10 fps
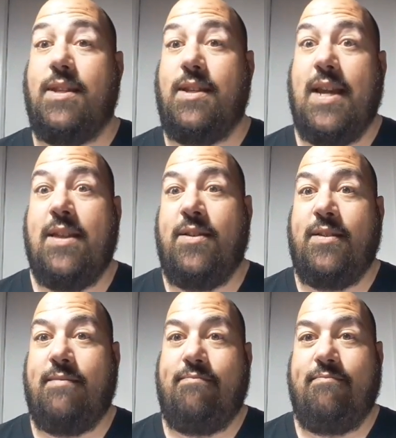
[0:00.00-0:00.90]

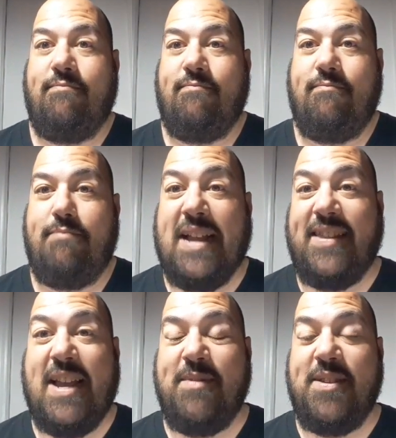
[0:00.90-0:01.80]
there's bad
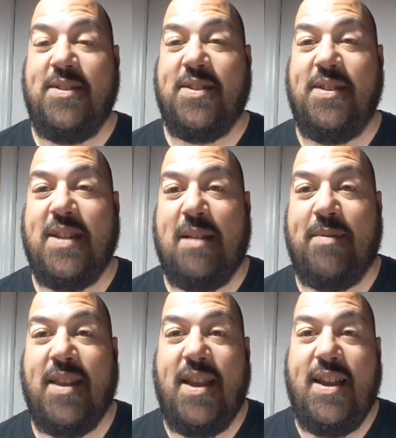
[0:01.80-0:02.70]
times and there's good
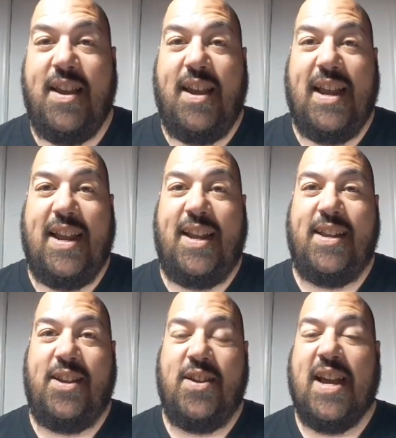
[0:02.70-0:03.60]
times,
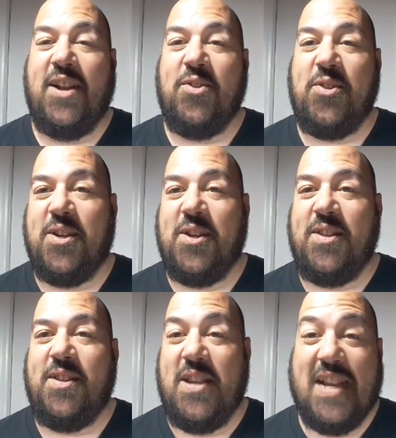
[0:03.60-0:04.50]
and you got to go through
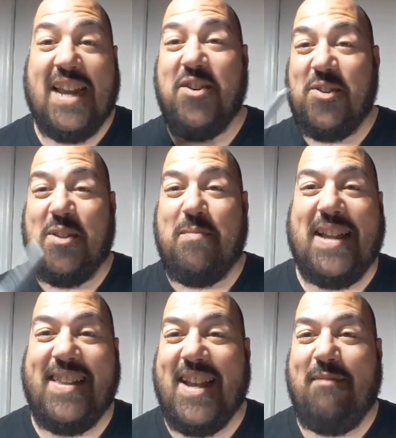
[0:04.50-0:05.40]
the
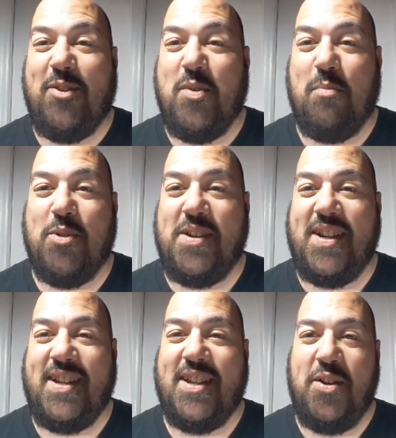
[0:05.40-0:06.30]
bad times to
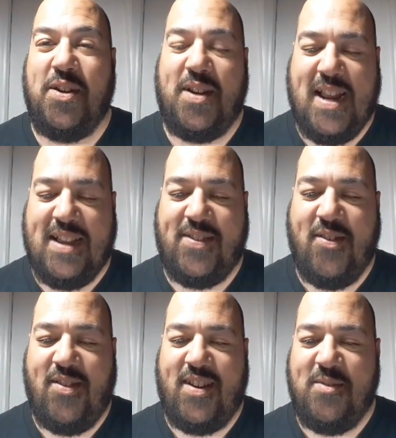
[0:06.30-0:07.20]
appreciate the good. And I
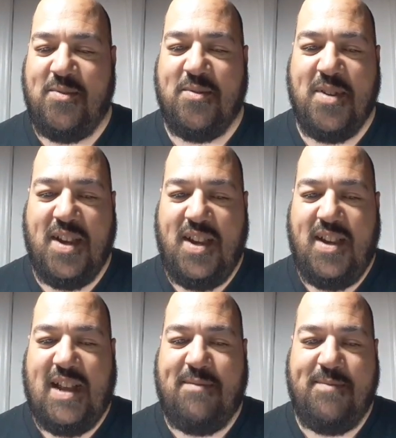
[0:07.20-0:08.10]
certainly do.
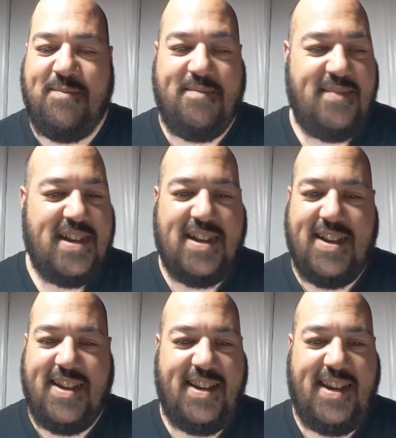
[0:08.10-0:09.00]

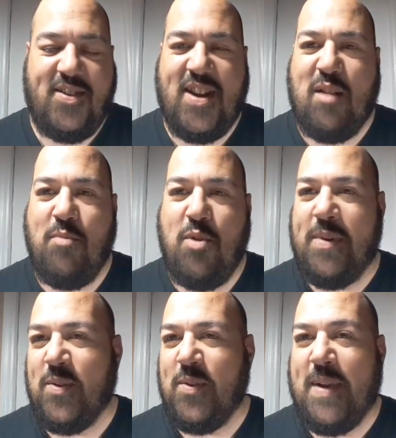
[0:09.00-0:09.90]
You know, not a
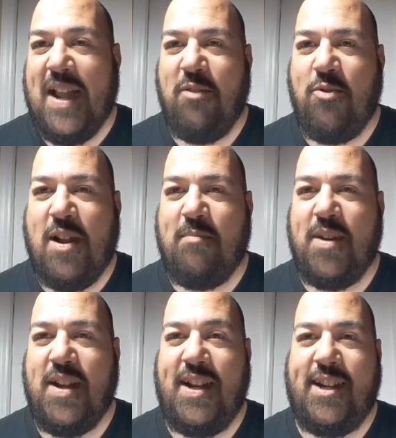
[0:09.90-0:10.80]
moment goes by where I'm
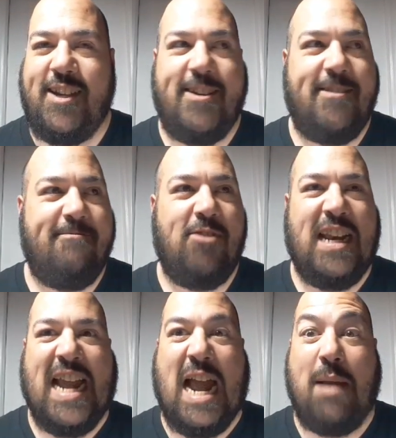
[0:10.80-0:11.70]
like
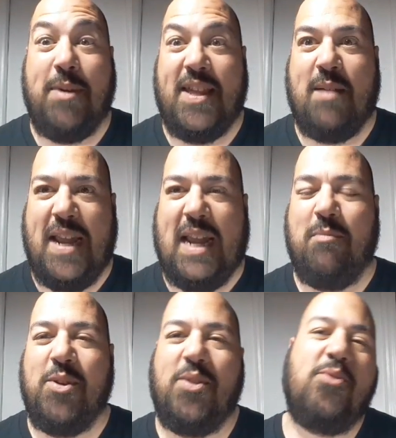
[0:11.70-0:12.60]
really happy that I'm
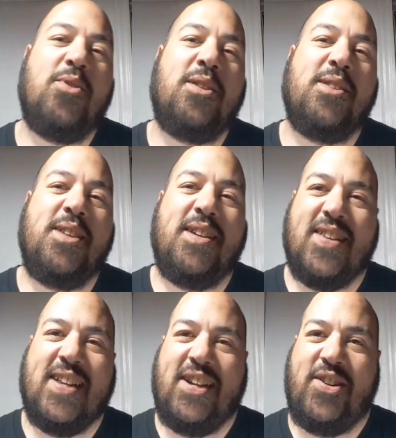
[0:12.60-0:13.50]
able to do all the things
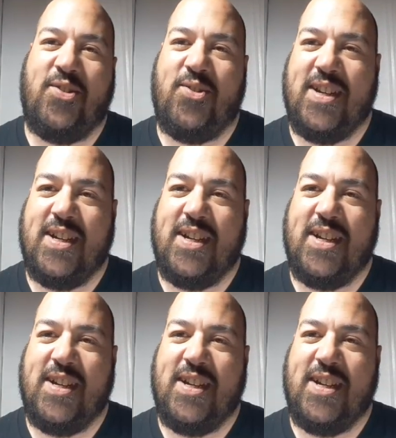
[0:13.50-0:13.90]
that I do.